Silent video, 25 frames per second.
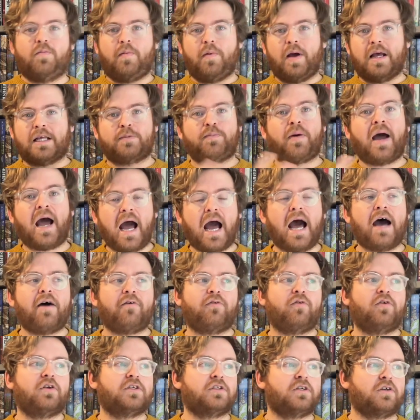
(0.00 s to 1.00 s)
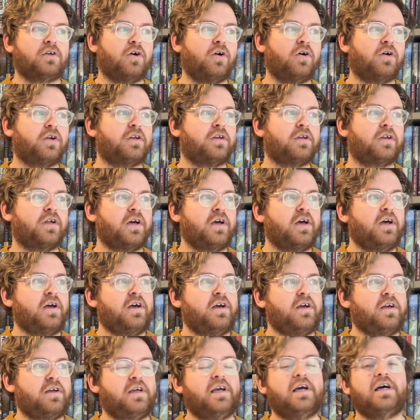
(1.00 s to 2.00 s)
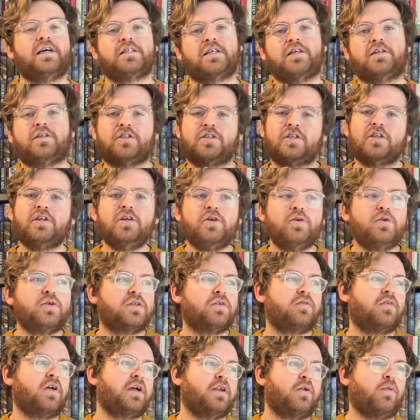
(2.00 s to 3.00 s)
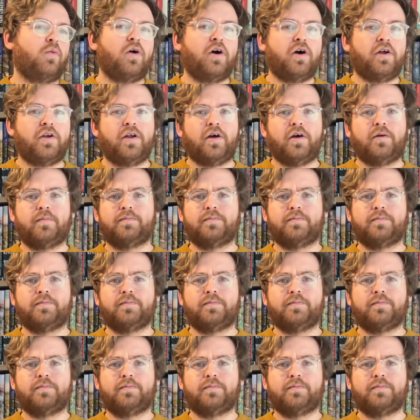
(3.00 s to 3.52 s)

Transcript: as powerful as a god. And yes, just the use of like the word